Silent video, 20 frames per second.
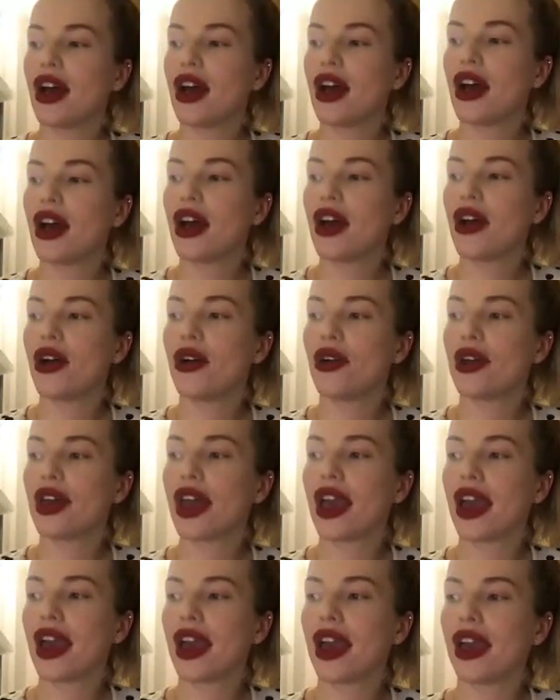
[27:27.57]

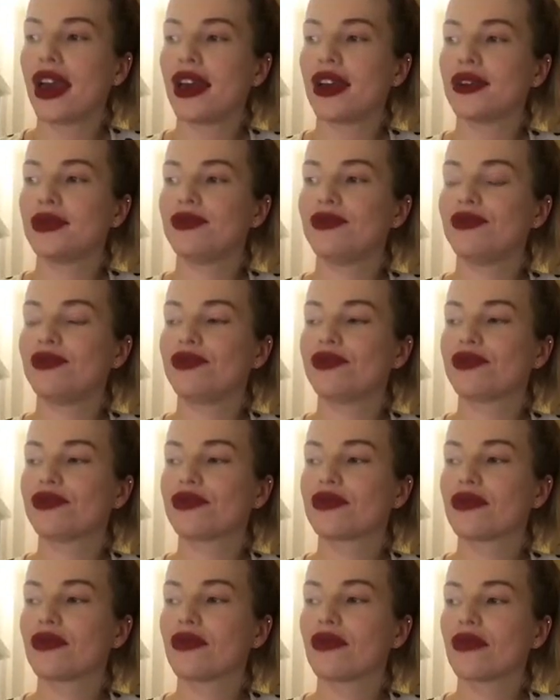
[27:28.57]
Okay.
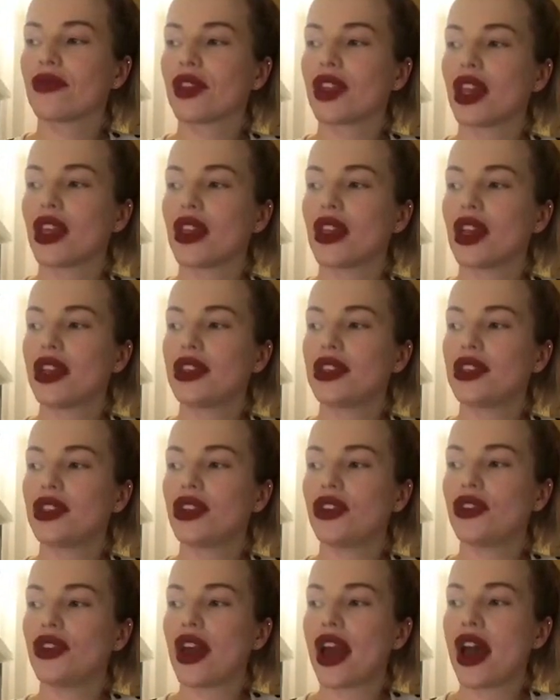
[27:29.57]
Let's
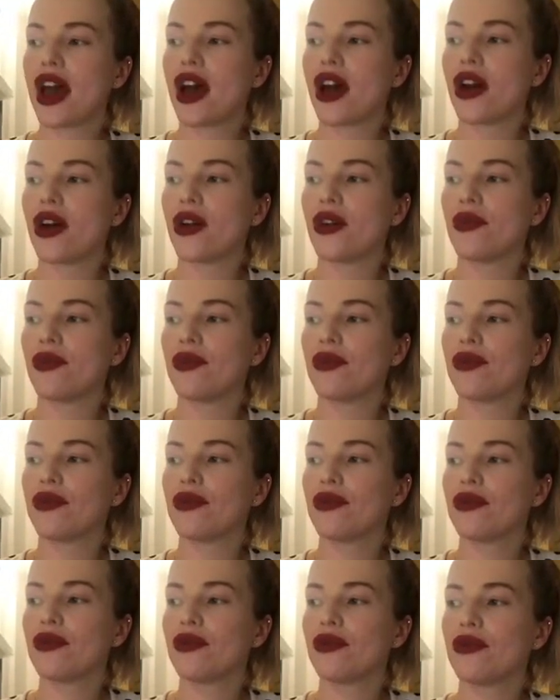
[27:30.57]
do now.
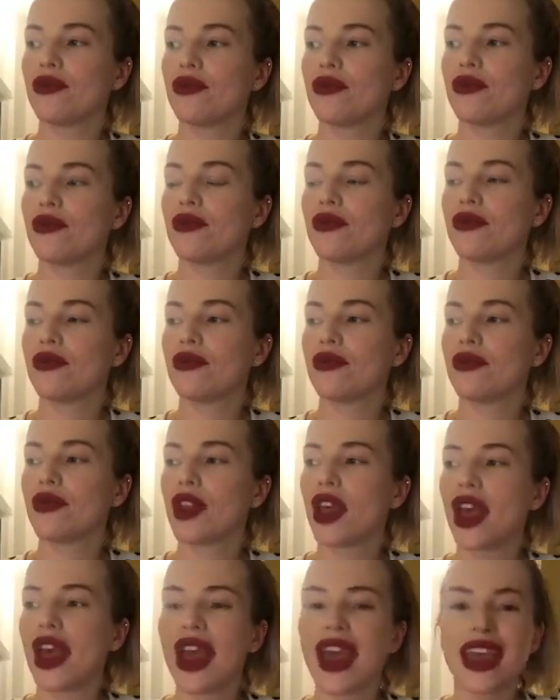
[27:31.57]

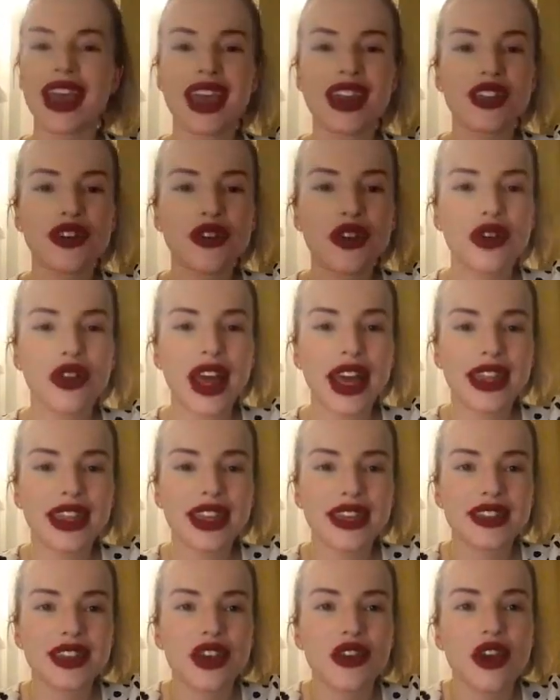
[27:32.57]
Can you go like
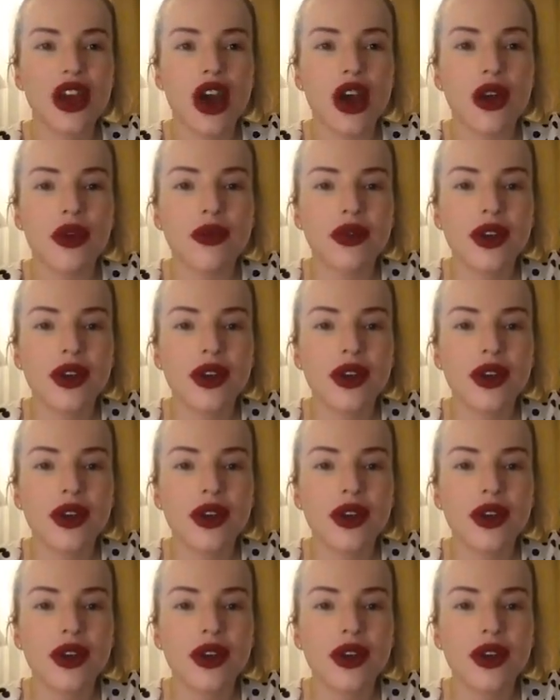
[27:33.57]
this? Can you go?